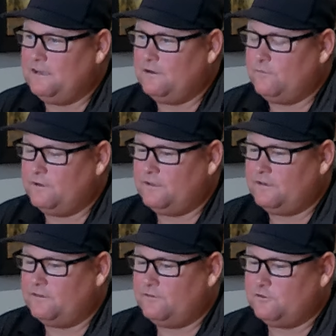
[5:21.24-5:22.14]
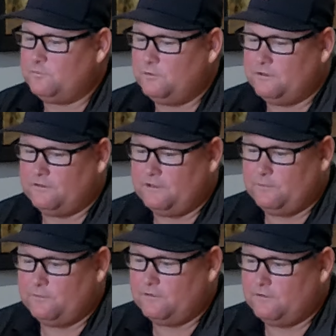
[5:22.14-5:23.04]
yeah, Rick and Chris Booker, they
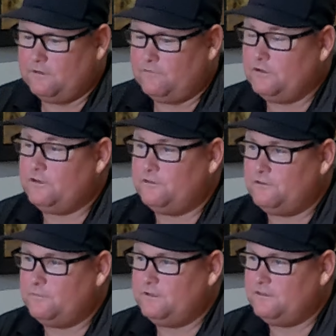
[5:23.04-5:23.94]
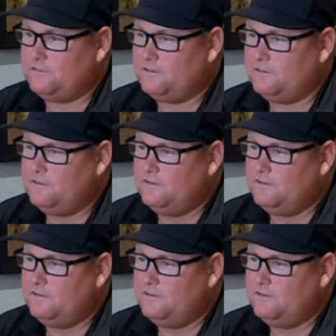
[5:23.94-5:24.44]
were very good to me as a